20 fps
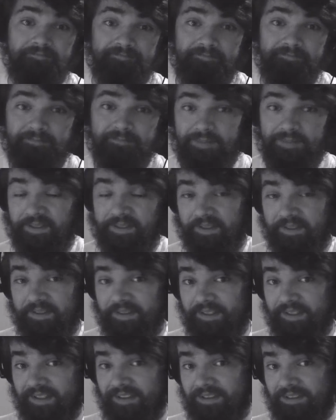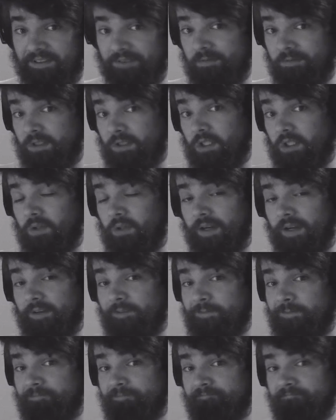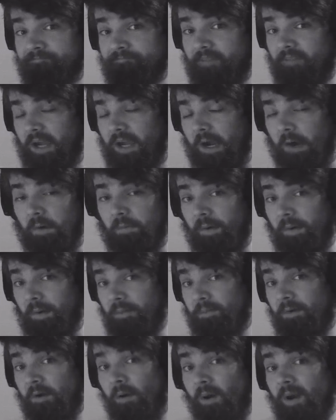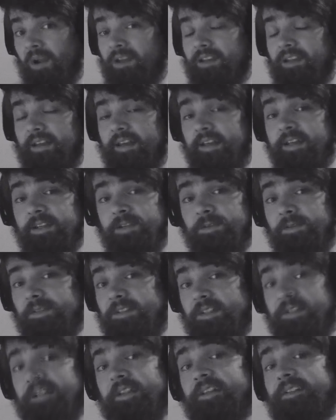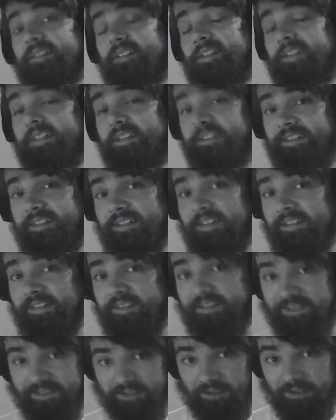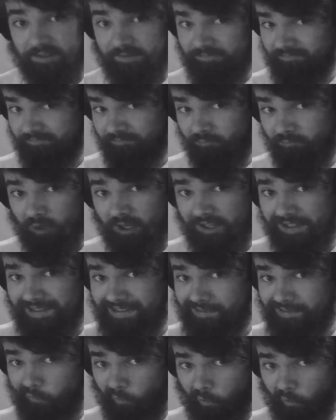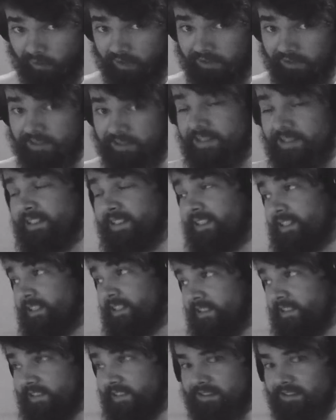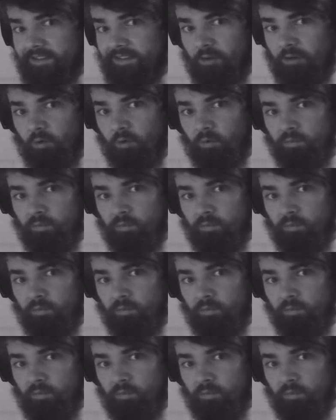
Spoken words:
because I need to figure out how I'm going to handle things. I need to start working more. So,